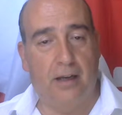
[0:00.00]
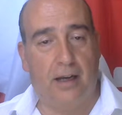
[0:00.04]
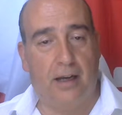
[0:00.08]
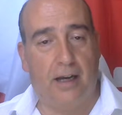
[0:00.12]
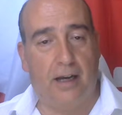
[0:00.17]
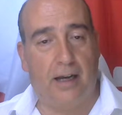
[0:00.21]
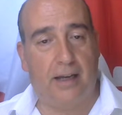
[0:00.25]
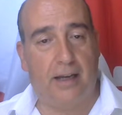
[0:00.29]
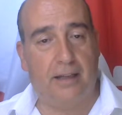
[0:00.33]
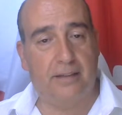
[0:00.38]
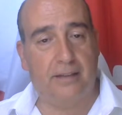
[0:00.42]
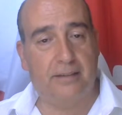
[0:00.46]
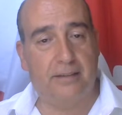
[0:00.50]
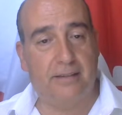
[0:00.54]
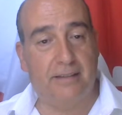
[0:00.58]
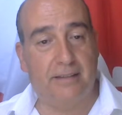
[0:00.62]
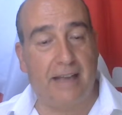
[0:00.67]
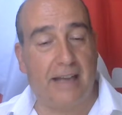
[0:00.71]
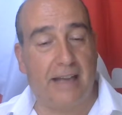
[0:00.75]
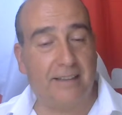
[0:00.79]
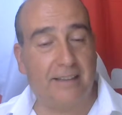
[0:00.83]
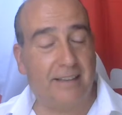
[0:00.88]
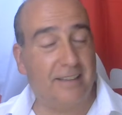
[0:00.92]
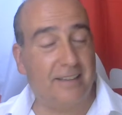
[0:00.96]

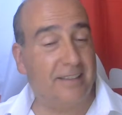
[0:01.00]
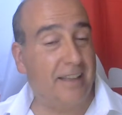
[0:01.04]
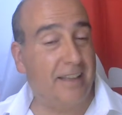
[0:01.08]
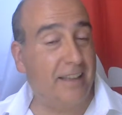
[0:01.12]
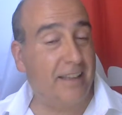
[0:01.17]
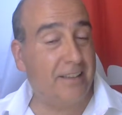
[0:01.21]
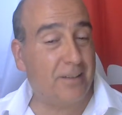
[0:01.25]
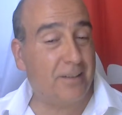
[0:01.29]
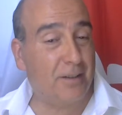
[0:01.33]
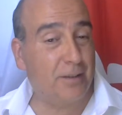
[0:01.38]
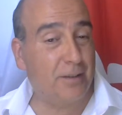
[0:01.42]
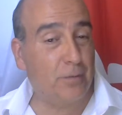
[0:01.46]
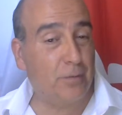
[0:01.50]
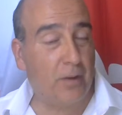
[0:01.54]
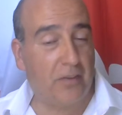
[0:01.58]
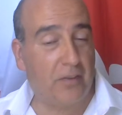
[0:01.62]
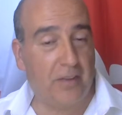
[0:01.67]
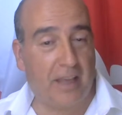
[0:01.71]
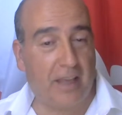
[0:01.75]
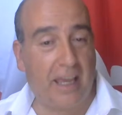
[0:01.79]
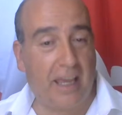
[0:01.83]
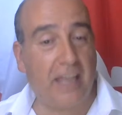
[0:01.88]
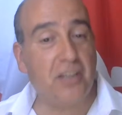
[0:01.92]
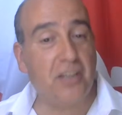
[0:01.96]
with
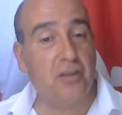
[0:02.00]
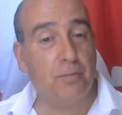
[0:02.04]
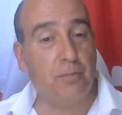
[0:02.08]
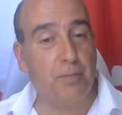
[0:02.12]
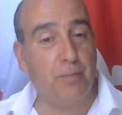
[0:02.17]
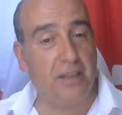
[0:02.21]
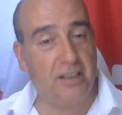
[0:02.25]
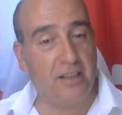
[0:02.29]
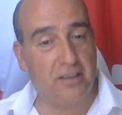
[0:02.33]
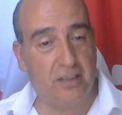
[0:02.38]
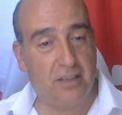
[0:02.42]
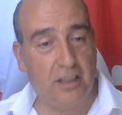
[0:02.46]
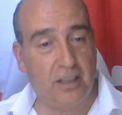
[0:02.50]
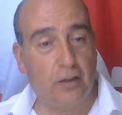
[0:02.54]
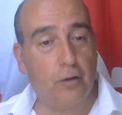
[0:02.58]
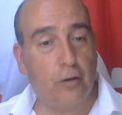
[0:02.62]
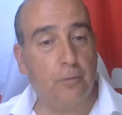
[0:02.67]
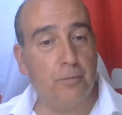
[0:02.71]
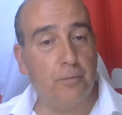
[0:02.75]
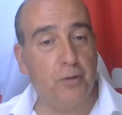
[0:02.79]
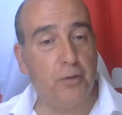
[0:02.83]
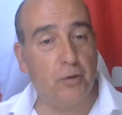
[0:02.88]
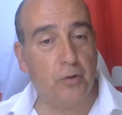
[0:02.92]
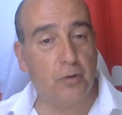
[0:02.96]
HPC
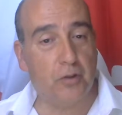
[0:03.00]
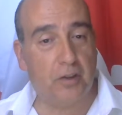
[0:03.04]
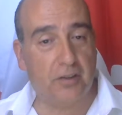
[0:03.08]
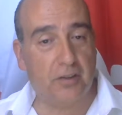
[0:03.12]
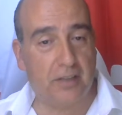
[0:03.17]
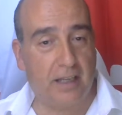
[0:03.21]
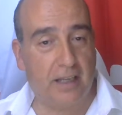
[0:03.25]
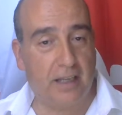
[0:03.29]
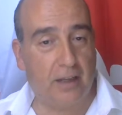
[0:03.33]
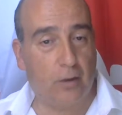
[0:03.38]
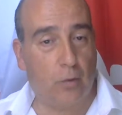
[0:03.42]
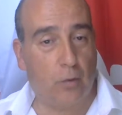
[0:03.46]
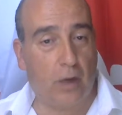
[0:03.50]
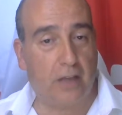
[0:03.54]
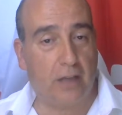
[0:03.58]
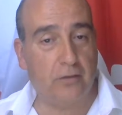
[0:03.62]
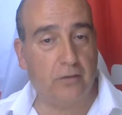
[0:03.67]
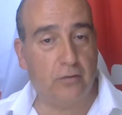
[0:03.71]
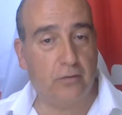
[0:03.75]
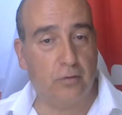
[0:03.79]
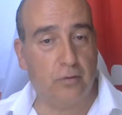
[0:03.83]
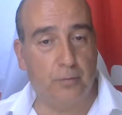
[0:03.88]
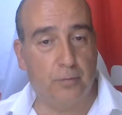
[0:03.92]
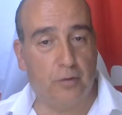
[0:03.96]
computers and
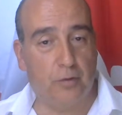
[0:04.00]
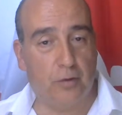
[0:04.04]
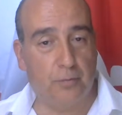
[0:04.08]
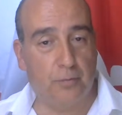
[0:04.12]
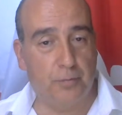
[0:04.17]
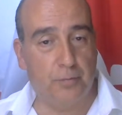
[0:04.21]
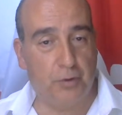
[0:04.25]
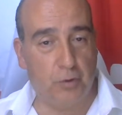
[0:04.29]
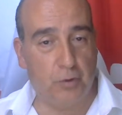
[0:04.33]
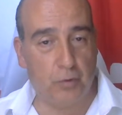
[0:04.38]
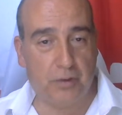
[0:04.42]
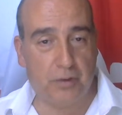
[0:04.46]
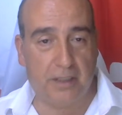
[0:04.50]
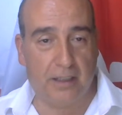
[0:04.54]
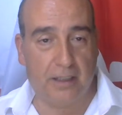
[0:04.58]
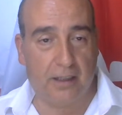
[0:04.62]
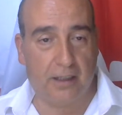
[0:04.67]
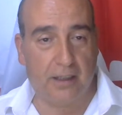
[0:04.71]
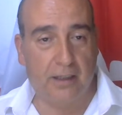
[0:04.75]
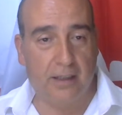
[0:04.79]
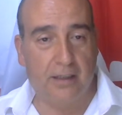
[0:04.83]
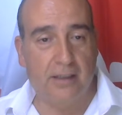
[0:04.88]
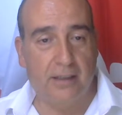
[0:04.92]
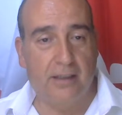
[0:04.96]
quantum
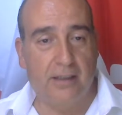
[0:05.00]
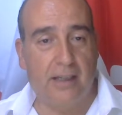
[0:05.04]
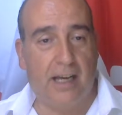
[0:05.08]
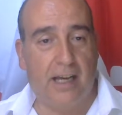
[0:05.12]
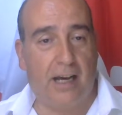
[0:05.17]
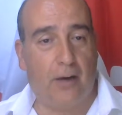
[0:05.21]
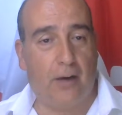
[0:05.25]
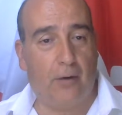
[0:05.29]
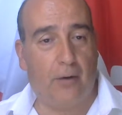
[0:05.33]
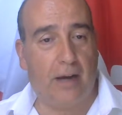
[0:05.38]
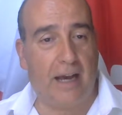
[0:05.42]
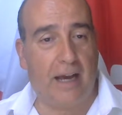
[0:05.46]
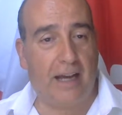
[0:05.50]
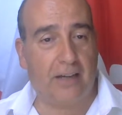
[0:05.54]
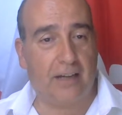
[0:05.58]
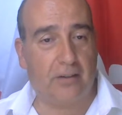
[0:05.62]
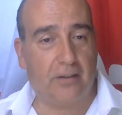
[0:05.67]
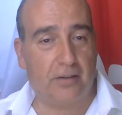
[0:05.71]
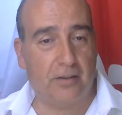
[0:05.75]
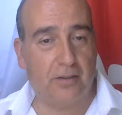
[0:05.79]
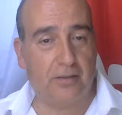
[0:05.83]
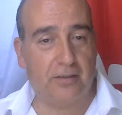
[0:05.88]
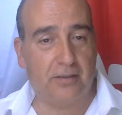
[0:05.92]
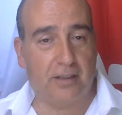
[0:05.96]
computing, how
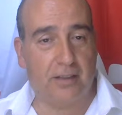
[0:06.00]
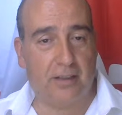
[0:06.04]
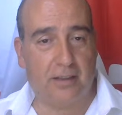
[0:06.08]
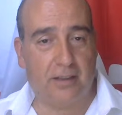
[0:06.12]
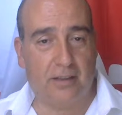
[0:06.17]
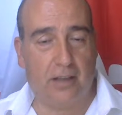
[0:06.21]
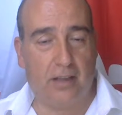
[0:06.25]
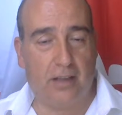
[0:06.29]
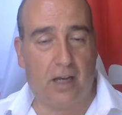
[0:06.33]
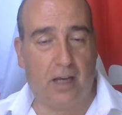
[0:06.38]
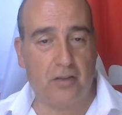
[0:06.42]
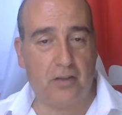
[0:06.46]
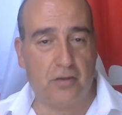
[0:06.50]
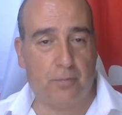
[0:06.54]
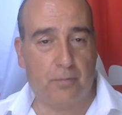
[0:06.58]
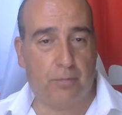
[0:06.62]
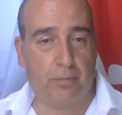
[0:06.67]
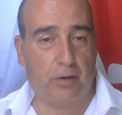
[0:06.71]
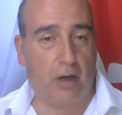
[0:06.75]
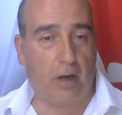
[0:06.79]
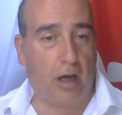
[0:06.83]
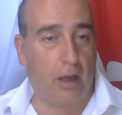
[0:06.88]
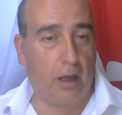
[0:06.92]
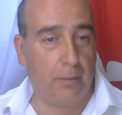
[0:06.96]
hackers launch
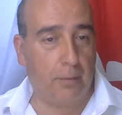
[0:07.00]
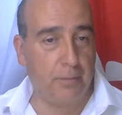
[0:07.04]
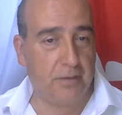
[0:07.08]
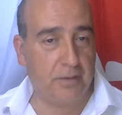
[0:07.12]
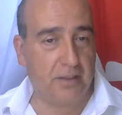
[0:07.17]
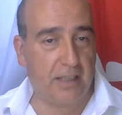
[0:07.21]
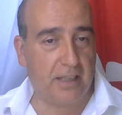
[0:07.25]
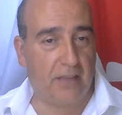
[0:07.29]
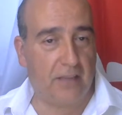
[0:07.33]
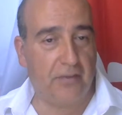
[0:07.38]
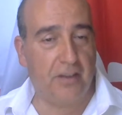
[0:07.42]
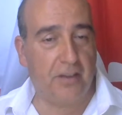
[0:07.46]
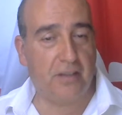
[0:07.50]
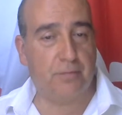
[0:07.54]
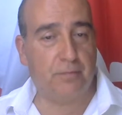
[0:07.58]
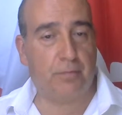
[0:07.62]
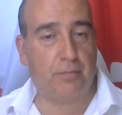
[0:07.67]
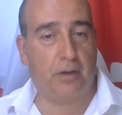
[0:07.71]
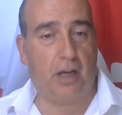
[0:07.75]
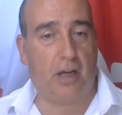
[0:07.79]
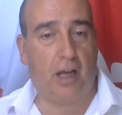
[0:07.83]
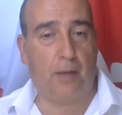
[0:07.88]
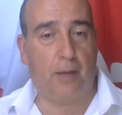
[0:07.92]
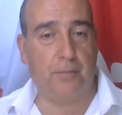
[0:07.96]
prompts, and these
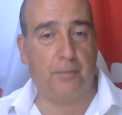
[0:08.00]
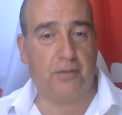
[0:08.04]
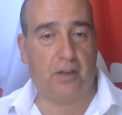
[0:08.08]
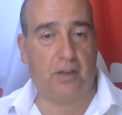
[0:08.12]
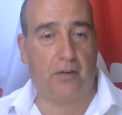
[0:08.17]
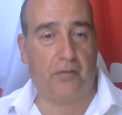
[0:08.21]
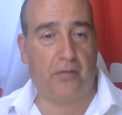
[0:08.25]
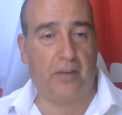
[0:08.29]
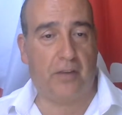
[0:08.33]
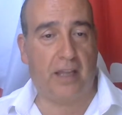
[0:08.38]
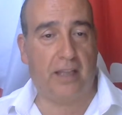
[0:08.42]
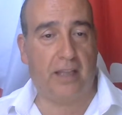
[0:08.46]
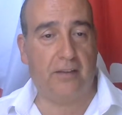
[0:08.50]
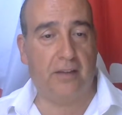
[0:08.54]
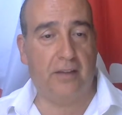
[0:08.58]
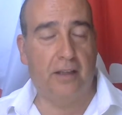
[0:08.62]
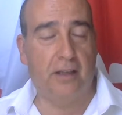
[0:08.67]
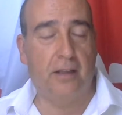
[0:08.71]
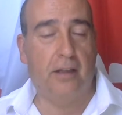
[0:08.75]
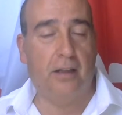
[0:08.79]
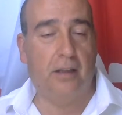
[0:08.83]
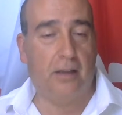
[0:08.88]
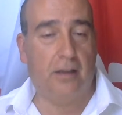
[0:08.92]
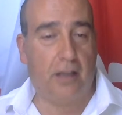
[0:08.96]
prompts are then
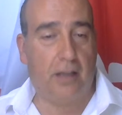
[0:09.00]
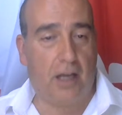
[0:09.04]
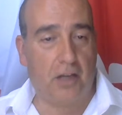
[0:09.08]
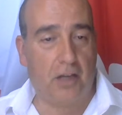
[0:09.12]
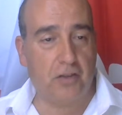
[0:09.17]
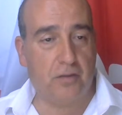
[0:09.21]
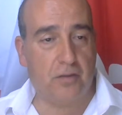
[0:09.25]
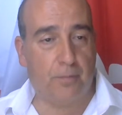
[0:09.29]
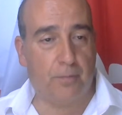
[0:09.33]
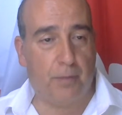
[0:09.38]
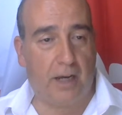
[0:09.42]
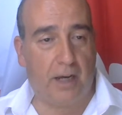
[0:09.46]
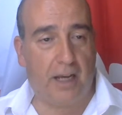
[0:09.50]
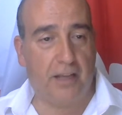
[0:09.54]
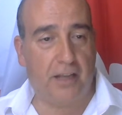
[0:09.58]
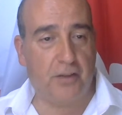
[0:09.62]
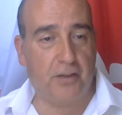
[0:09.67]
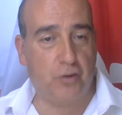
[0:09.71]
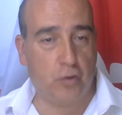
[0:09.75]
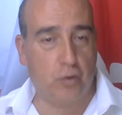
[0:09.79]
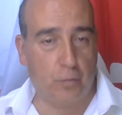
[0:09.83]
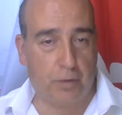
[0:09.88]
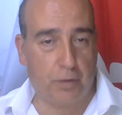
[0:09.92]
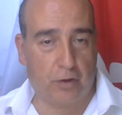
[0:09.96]
launched by
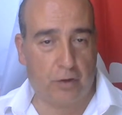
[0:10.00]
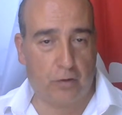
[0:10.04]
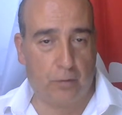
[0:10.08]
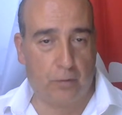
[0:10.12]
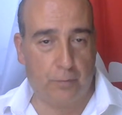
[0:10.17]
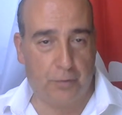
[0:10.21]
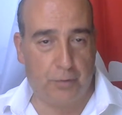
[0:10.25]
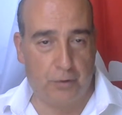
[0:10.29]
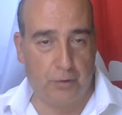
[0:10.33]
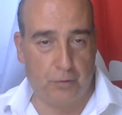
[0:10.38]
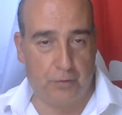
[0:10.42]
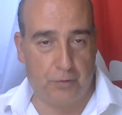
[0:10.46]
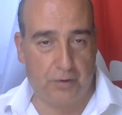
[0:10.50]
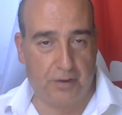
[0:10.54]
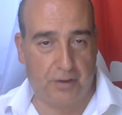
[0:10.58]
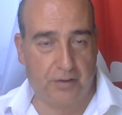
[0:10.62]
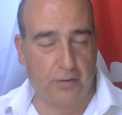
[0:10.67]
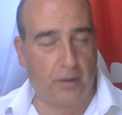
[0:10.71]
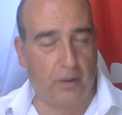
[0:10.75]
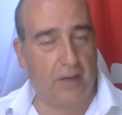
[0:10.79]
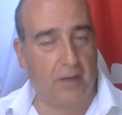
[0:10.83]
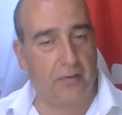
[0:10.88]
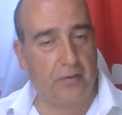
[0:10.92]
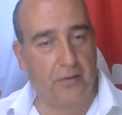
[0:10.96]
supercomputers.
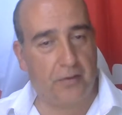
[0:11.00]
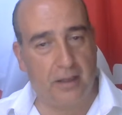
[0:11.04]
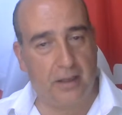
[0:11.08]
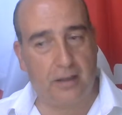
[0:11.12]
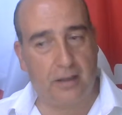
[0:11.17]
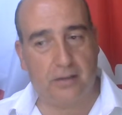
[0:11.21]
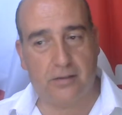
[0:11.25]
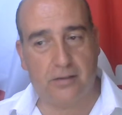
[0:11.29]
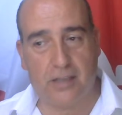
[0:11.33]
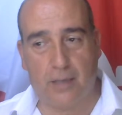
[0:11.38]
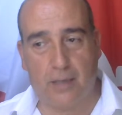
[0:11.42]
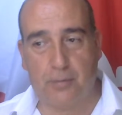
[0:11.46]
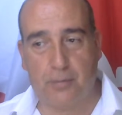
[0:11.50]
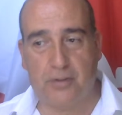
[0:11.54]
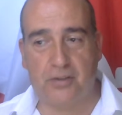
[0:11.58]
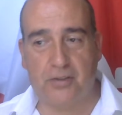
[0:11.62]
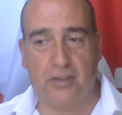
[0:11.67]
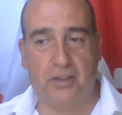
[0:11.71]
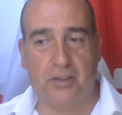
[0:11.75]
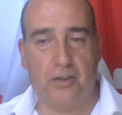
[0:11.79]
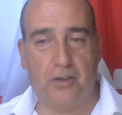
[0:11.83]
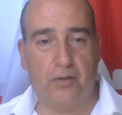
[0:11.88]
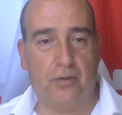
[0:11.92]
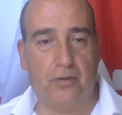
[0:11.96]
So I think
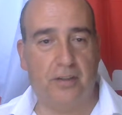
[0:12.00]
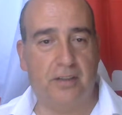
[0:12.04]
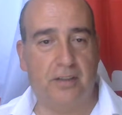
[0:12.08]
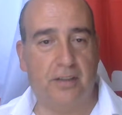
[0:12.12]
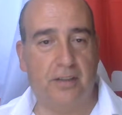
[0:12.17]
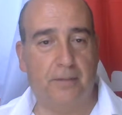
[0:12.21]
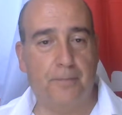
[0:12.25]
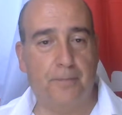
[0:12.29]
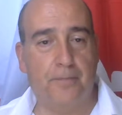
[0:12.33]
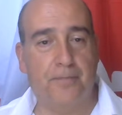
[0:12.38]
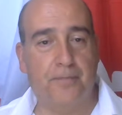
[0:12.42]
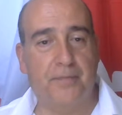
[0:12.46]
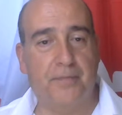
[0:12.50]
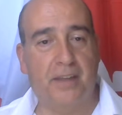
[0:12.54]
cybersecurity